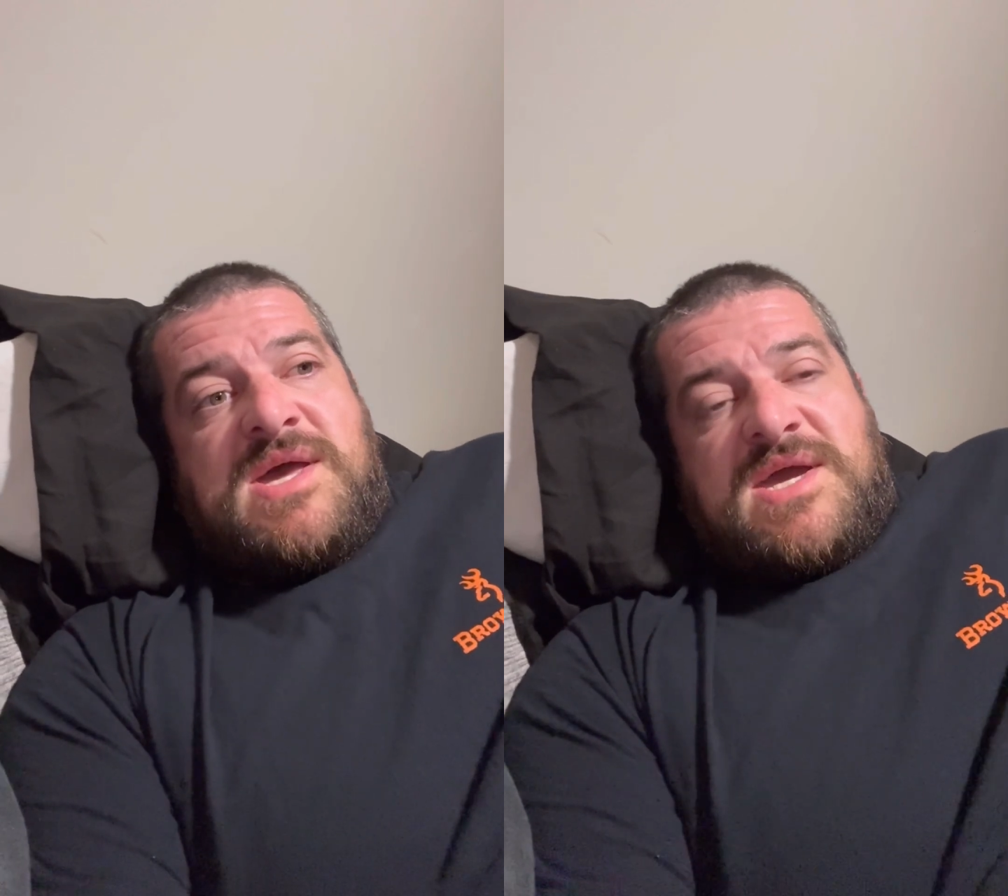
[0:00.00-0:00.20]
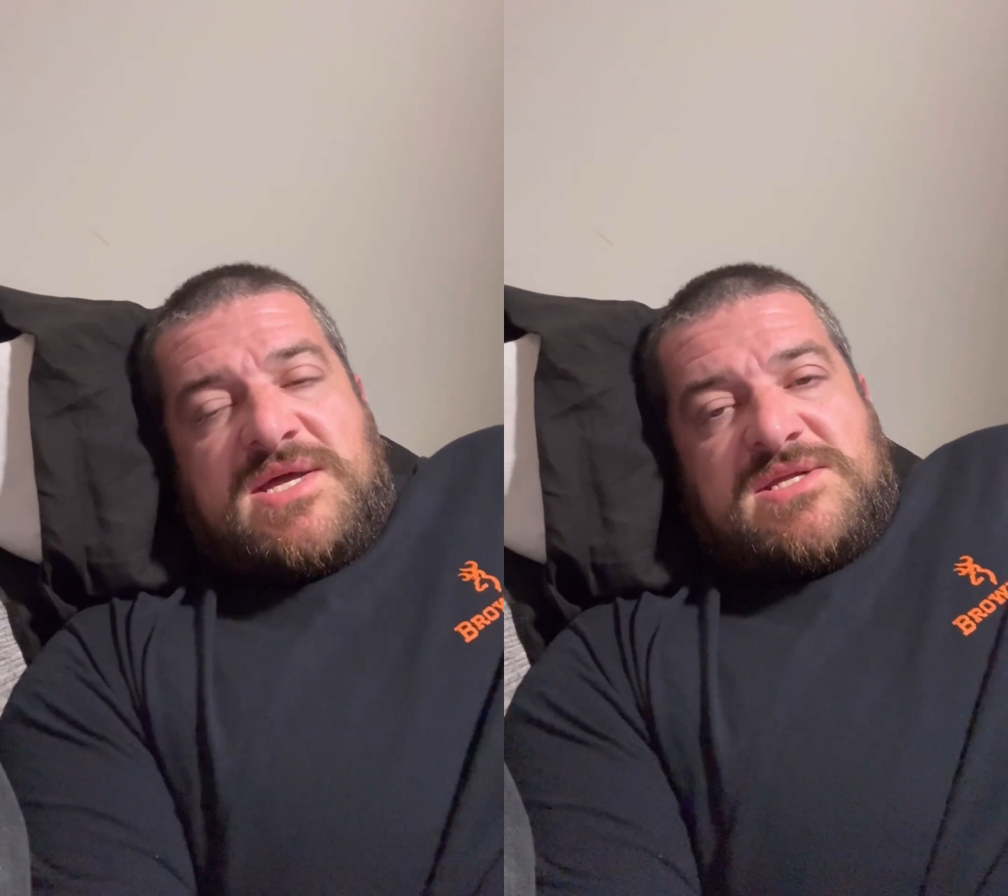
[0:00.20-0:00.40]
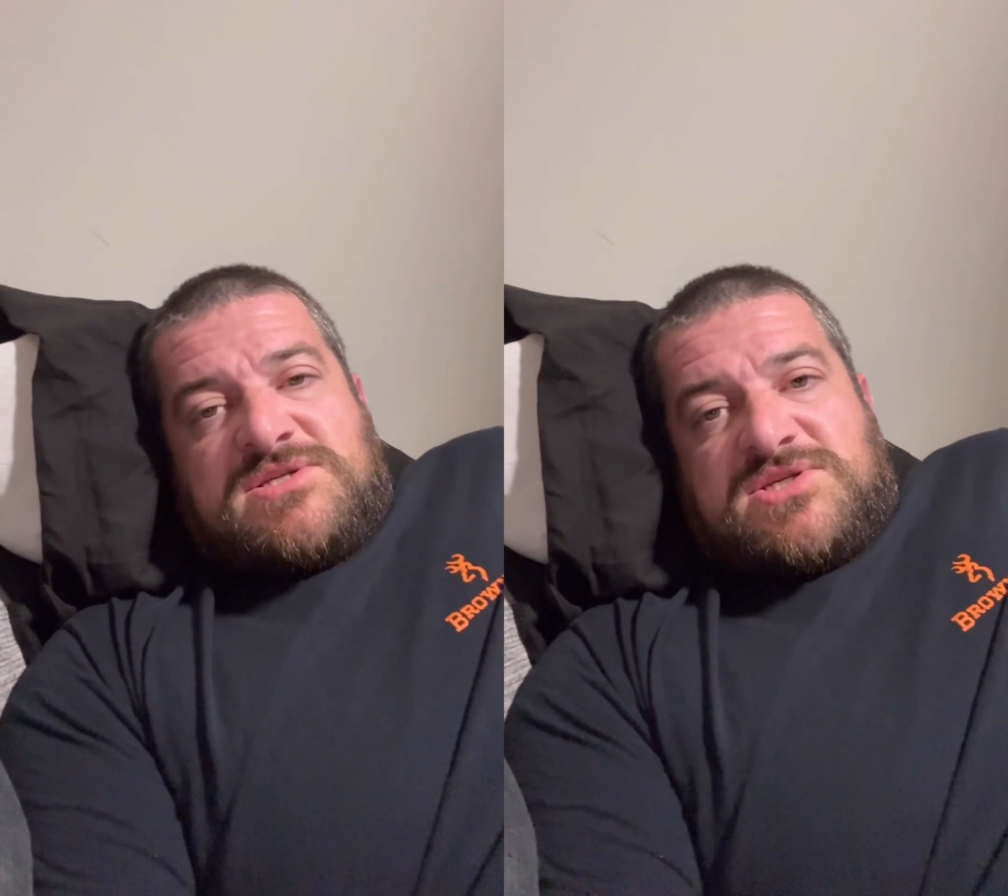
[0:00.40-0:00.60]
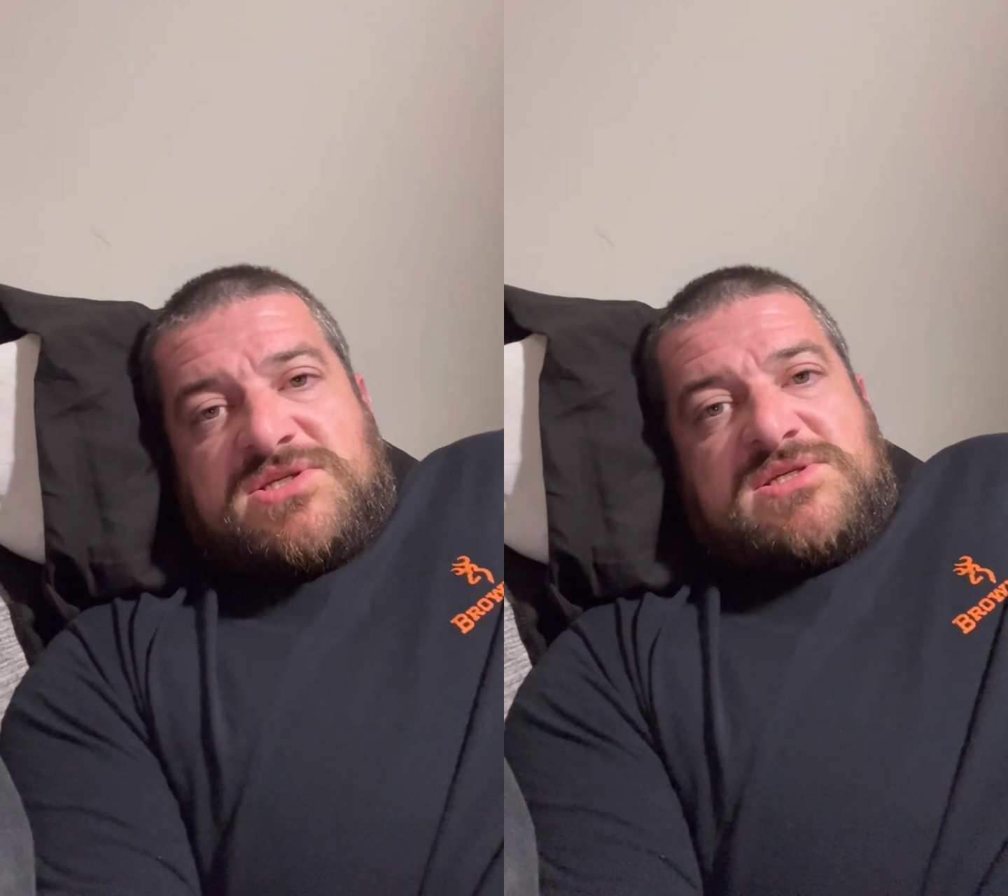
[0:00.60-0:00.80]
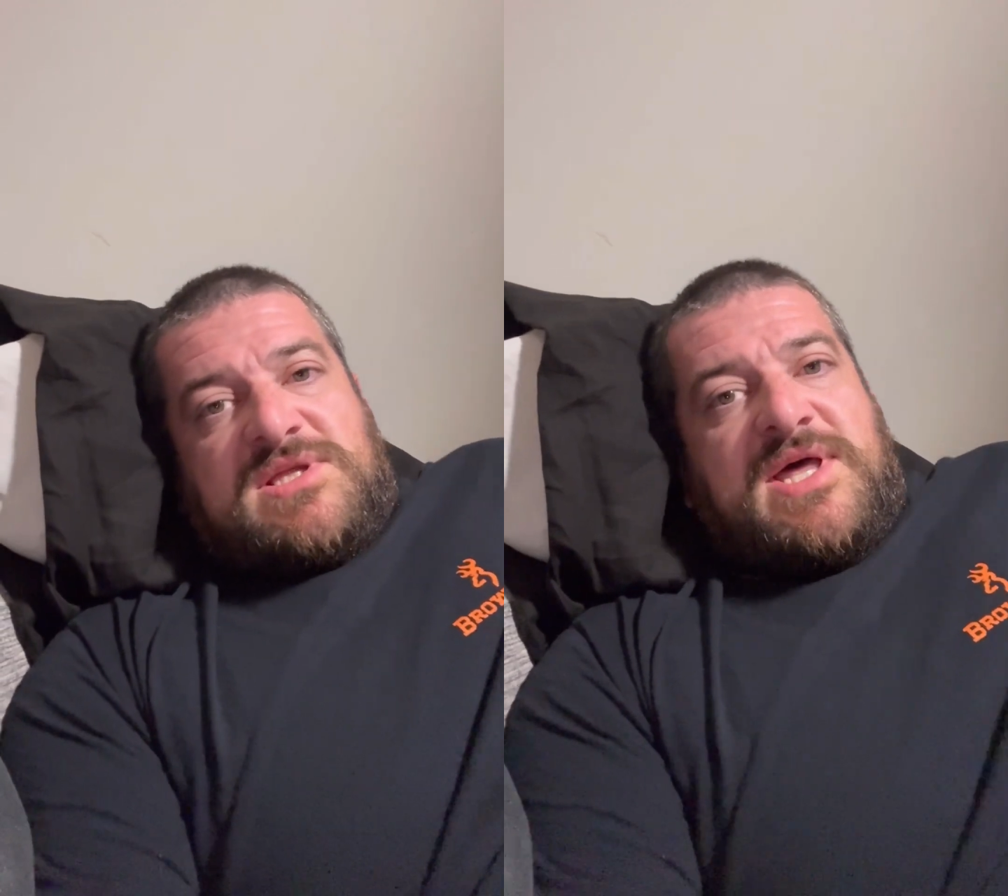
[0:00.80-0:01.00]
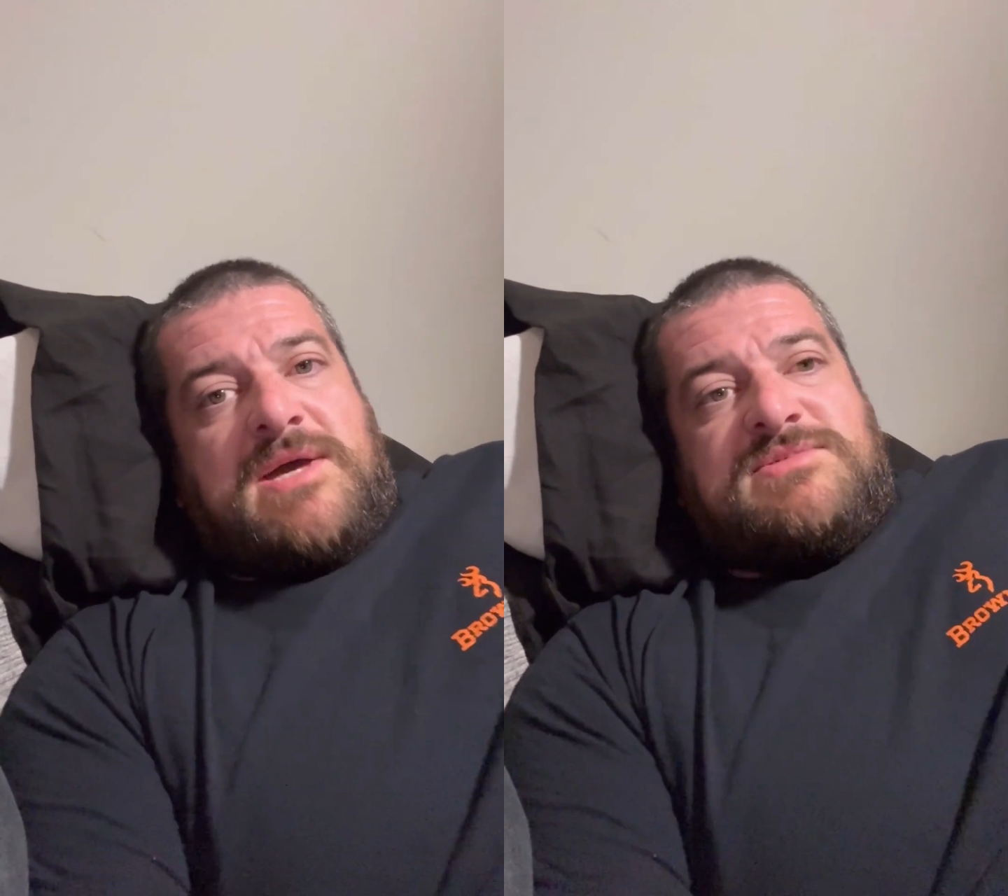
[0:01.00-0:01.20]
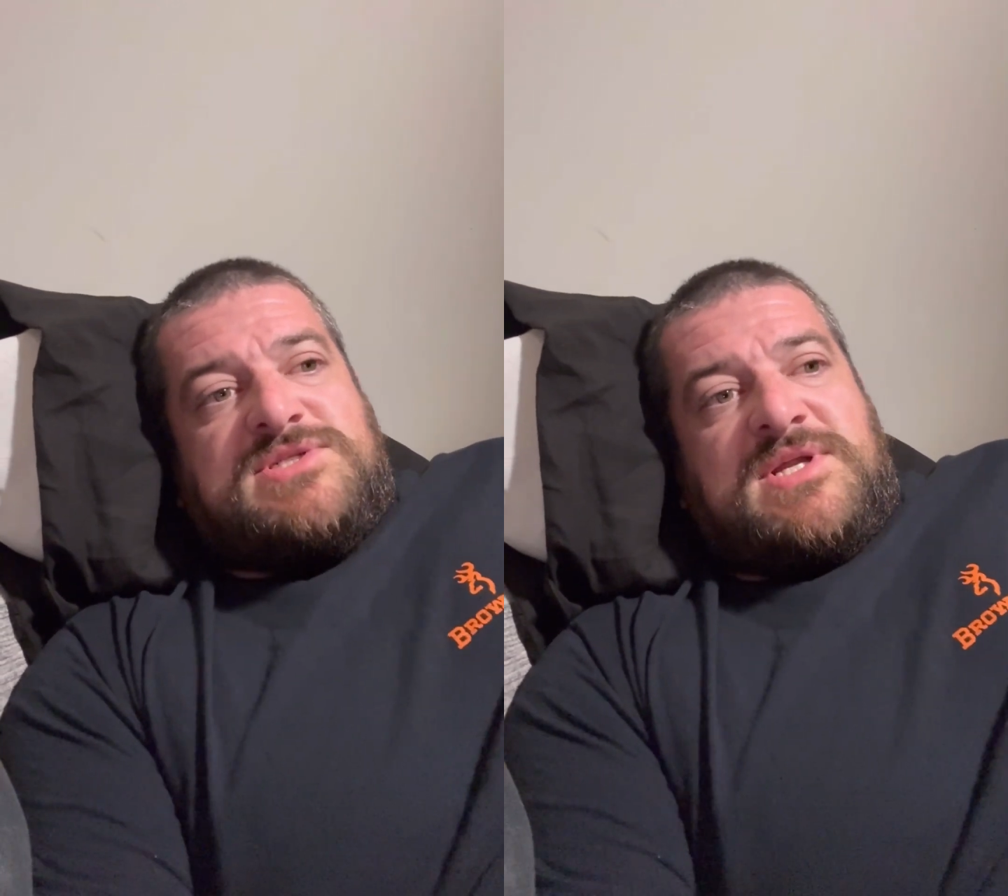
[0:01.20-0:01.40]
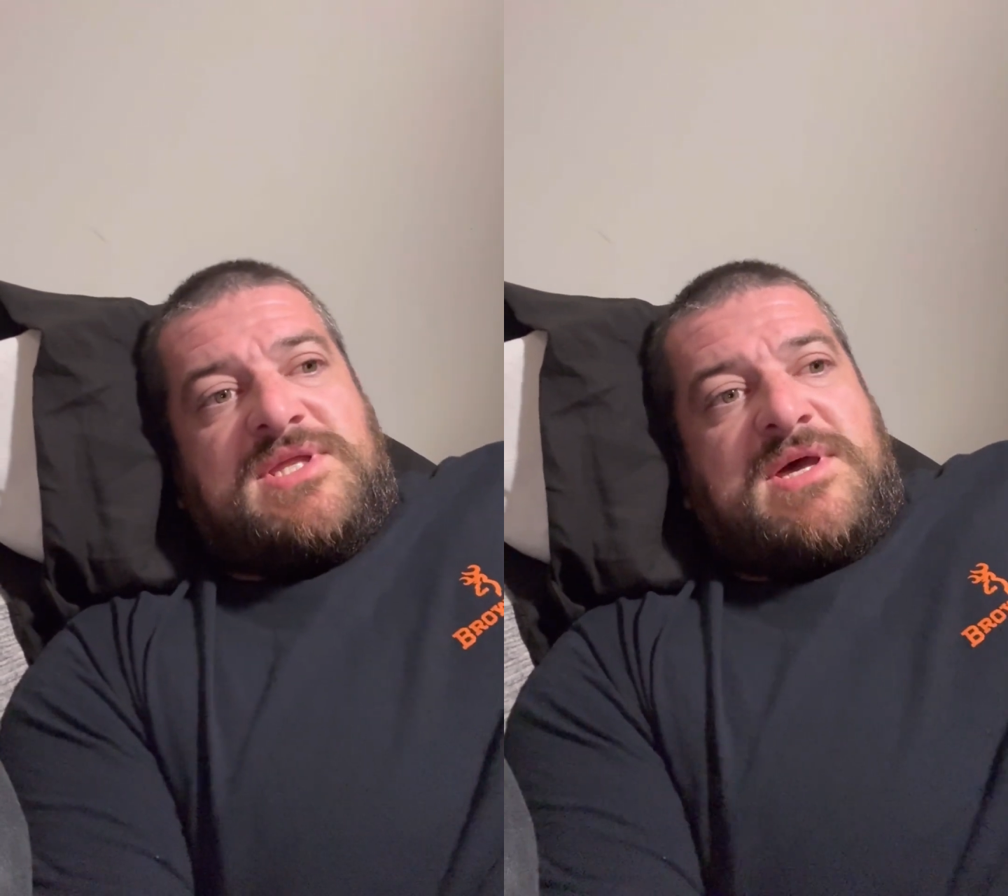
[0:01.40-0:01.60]
and it just slammed
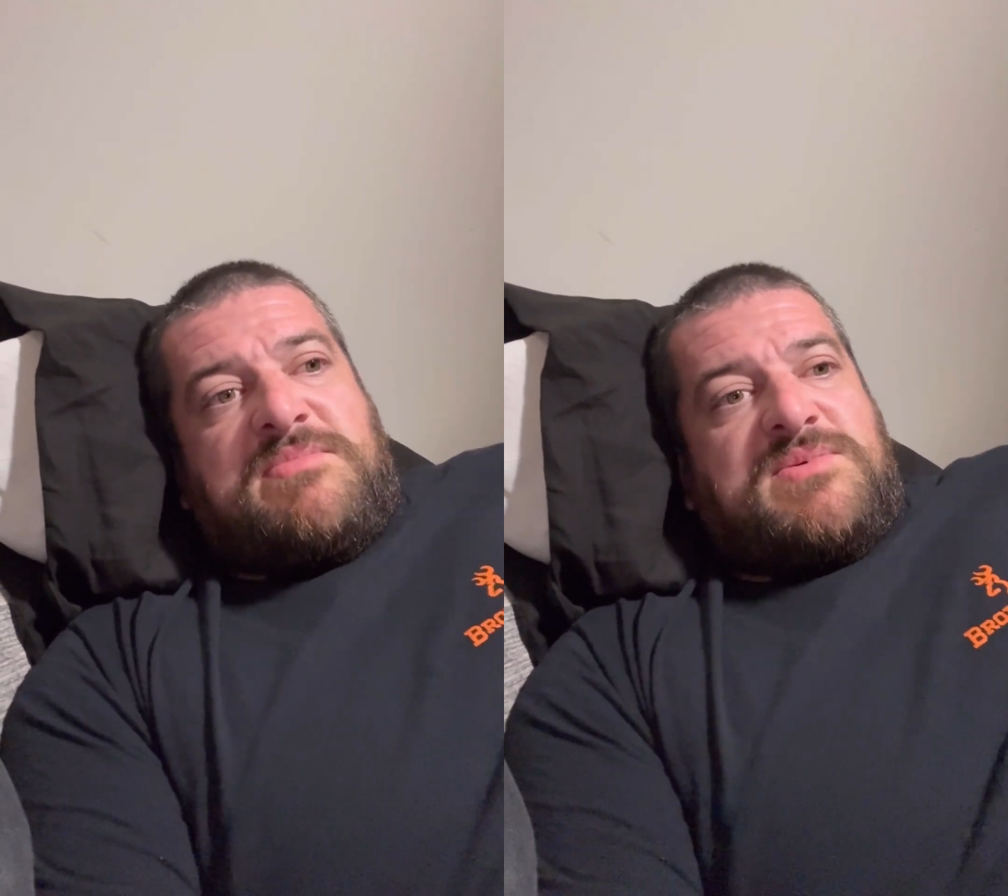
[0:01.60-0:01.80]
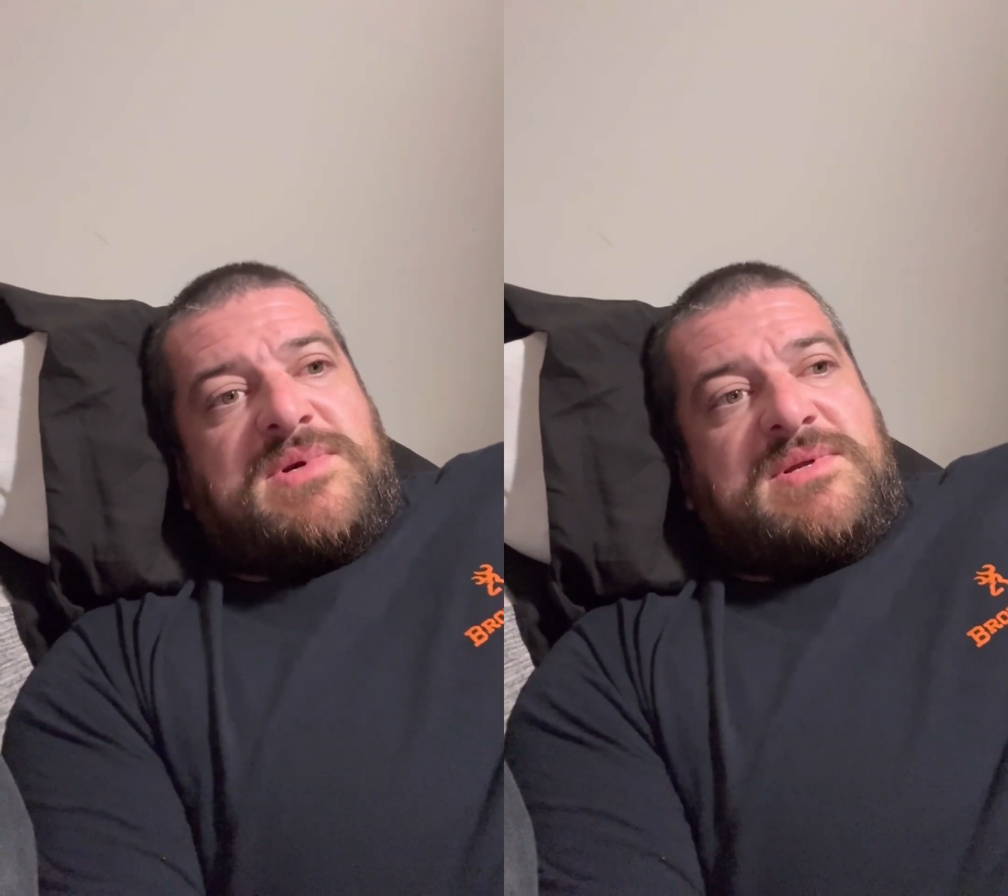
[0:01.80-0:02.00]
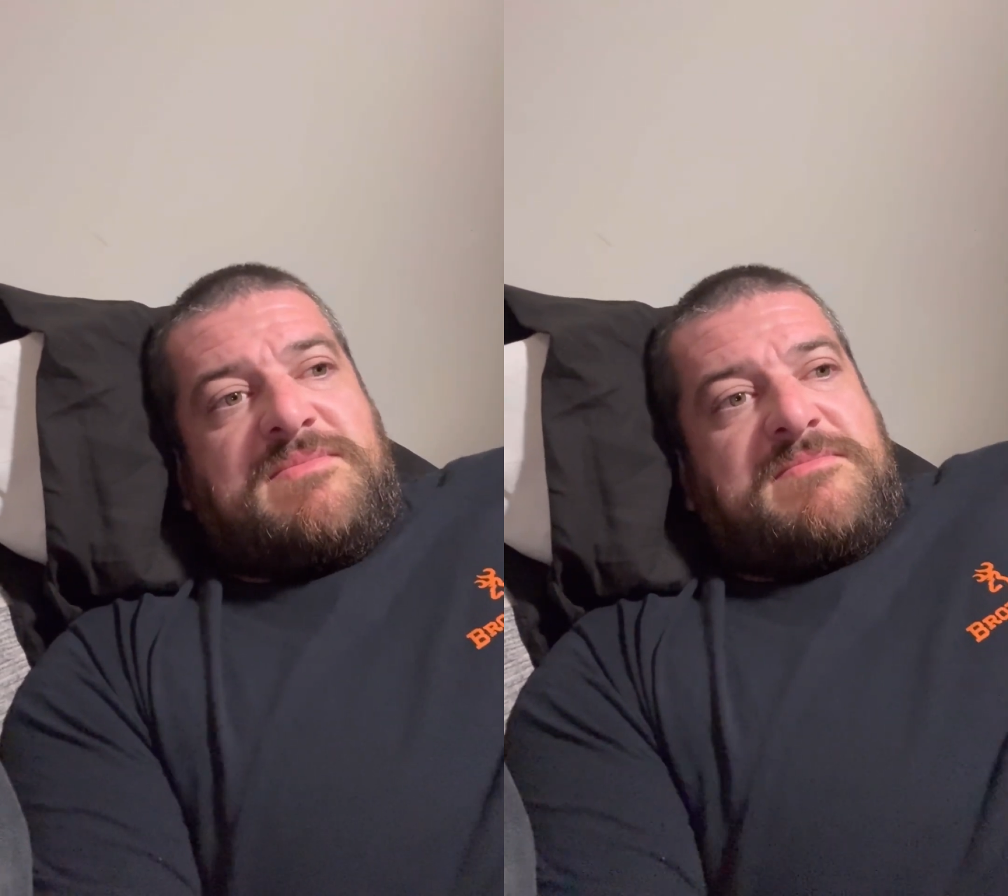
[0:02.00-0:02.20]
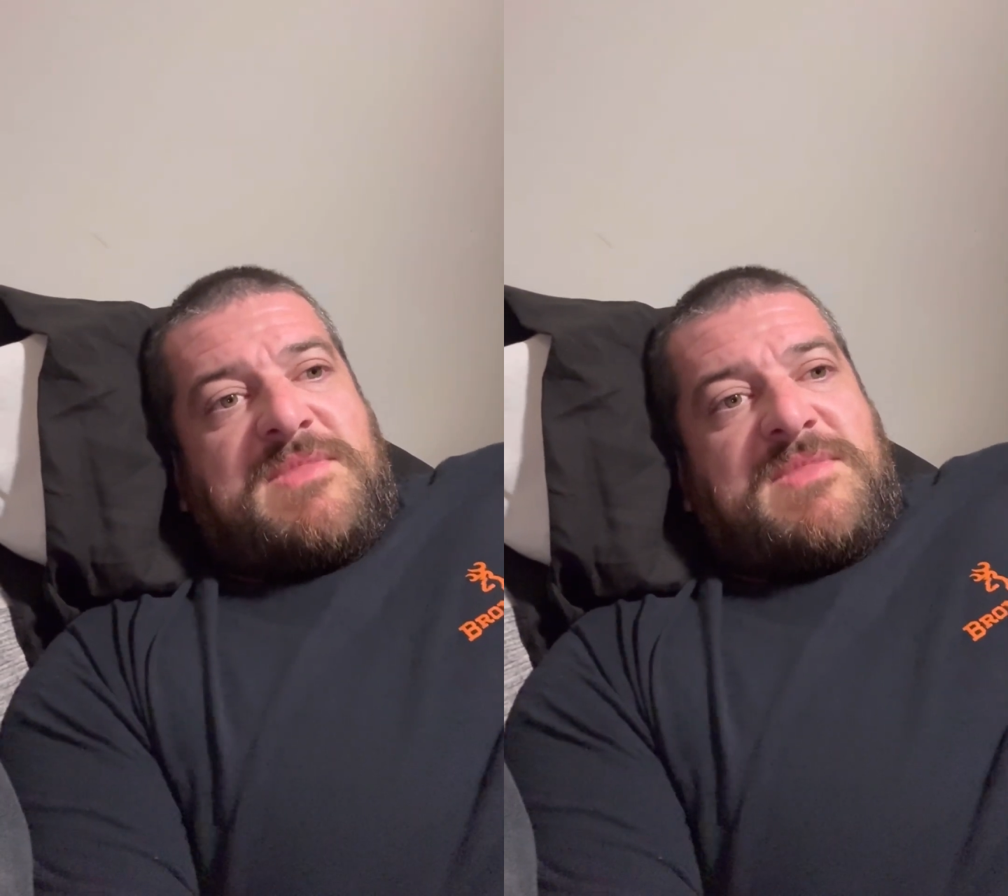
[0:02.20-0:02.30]
shut at that point.